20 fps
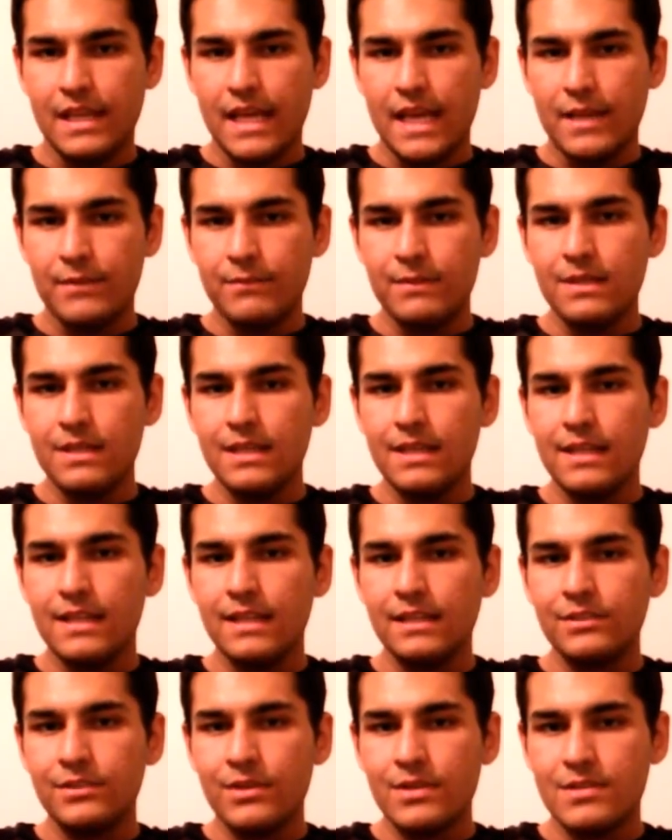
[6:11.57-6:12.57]
And when
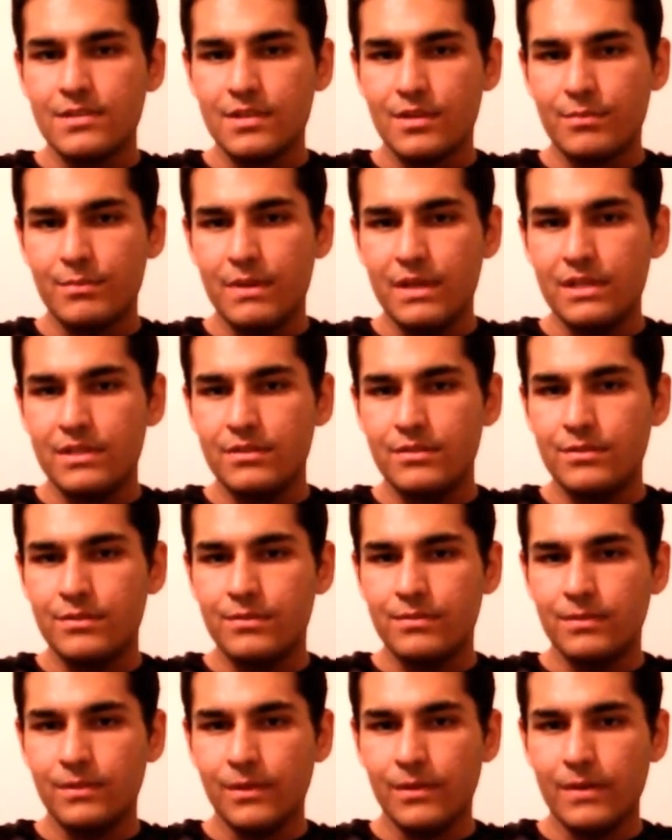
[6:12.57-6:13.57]
electrons are made to
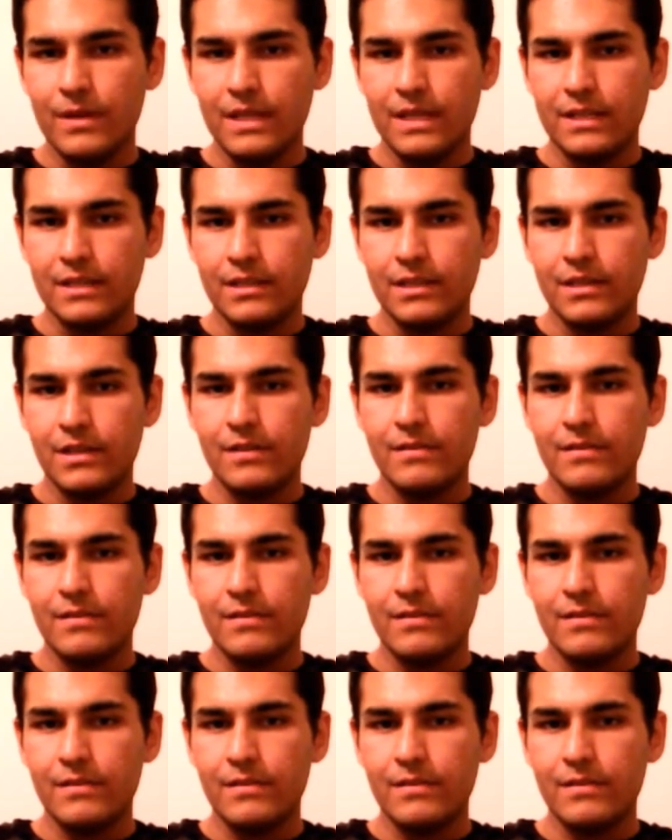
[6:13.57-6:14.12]
flow in a